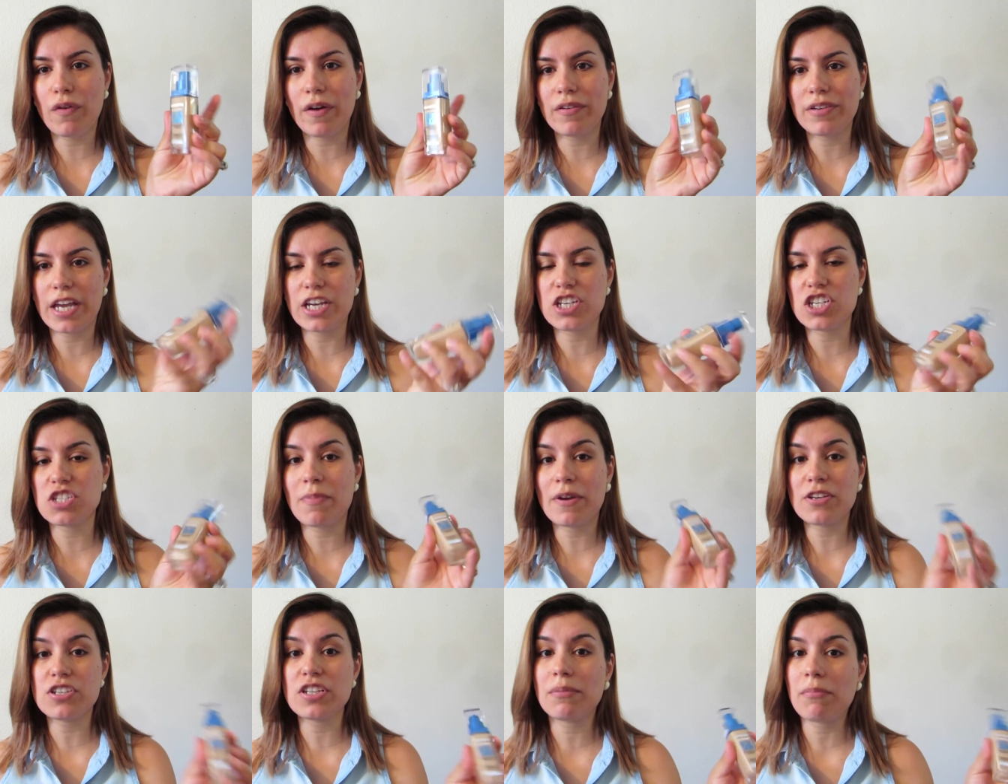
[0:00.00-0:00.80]
foundation,
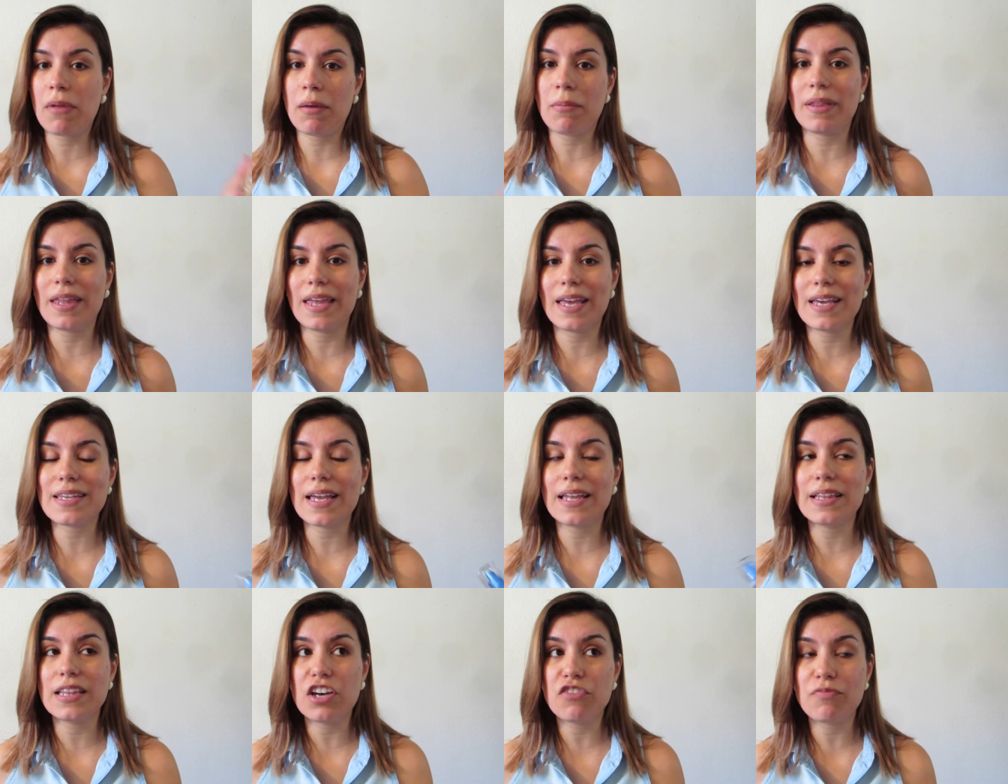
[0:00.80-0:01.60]
especially Maybelline, because
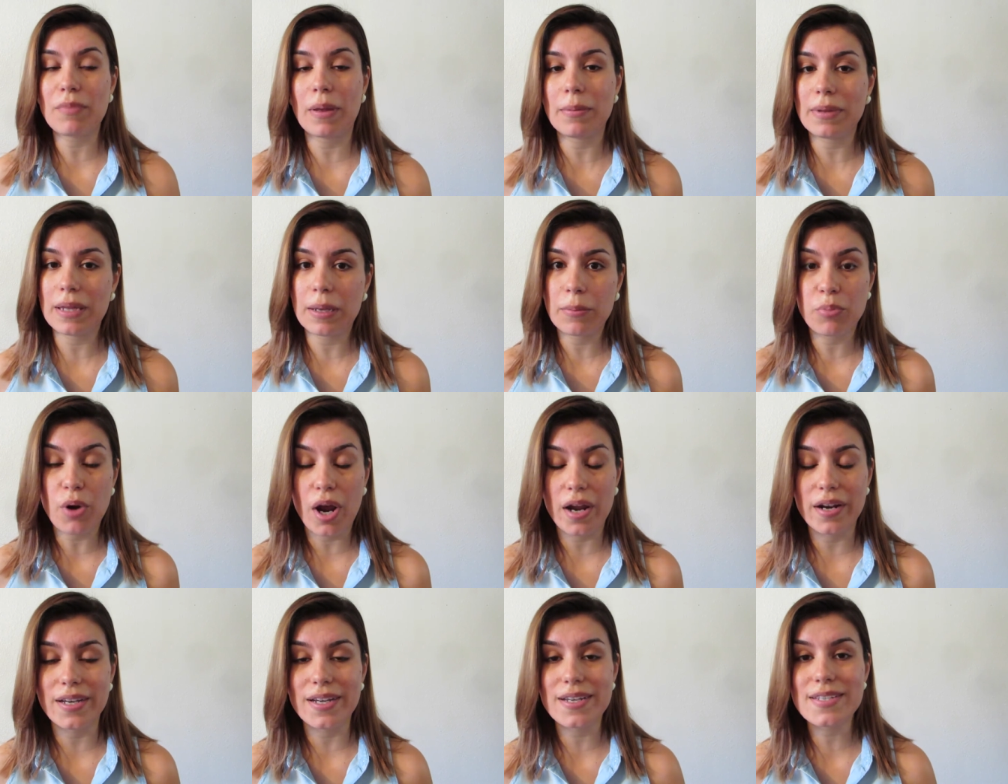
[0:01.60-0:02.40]
I love Maybelline
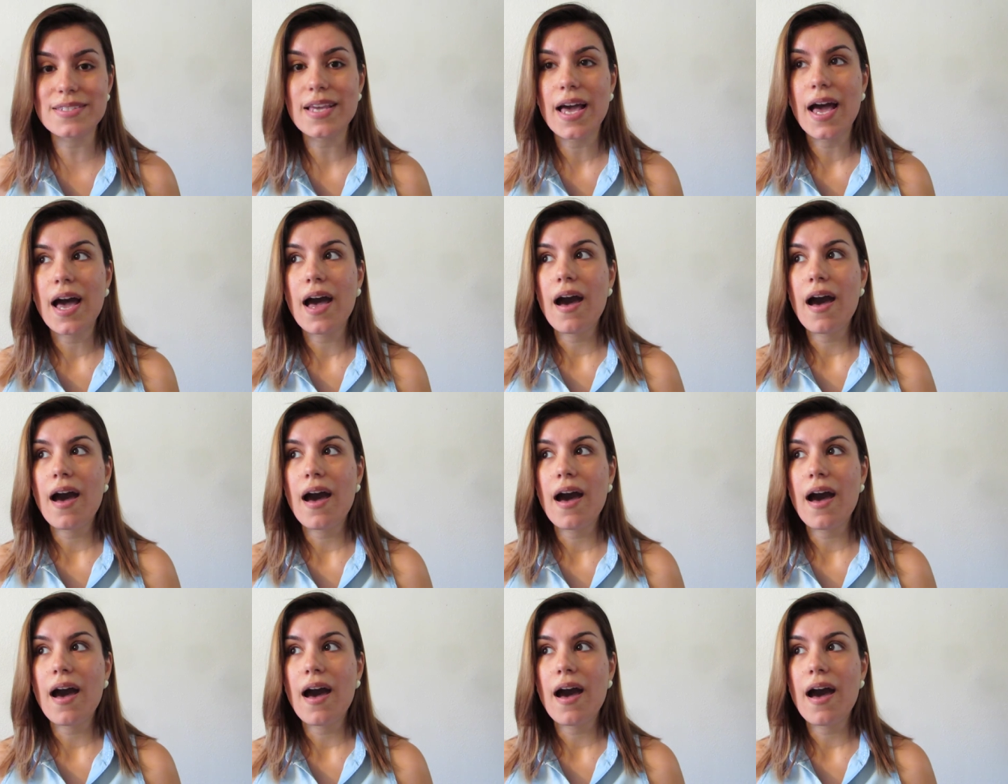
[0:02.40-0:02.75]
products,